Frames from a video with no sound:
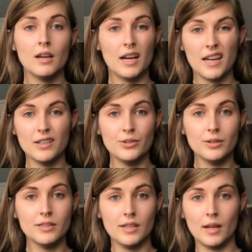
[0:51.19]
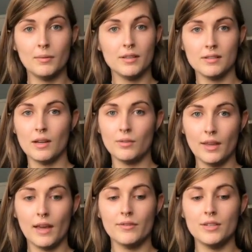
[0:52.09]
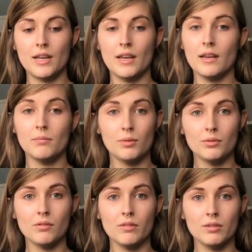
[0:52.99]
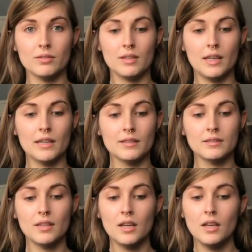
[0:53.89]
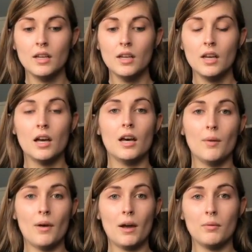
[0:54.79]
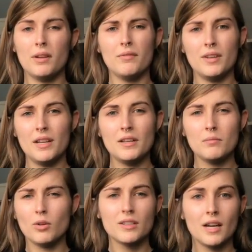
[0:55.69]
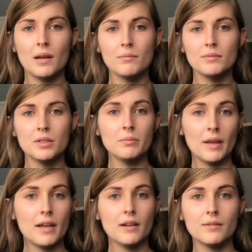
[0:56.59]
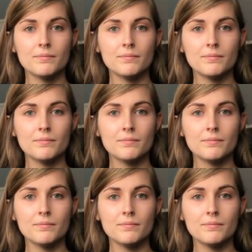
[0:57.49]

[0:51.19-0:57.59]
I had to do it today because I only have a day, and both of those things I would have needed more time to make.